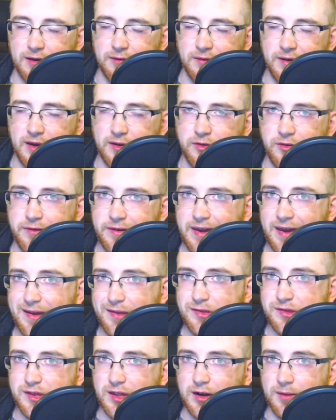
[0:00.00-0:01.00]
Now, you
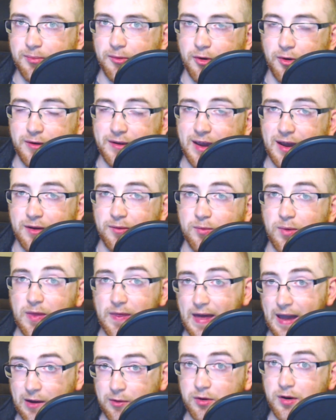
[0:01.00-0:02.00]
can set up your account
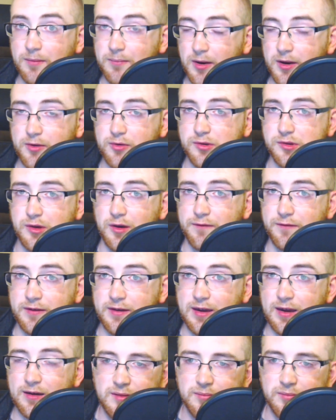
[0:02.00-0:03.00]
without a Microsoft
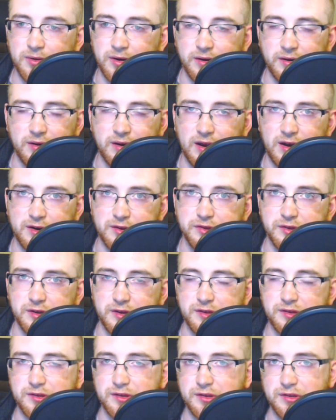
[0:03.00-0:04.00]
account, but honestly,
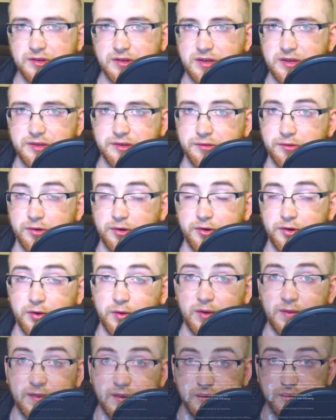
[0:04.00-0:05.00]
it's just easier to do it this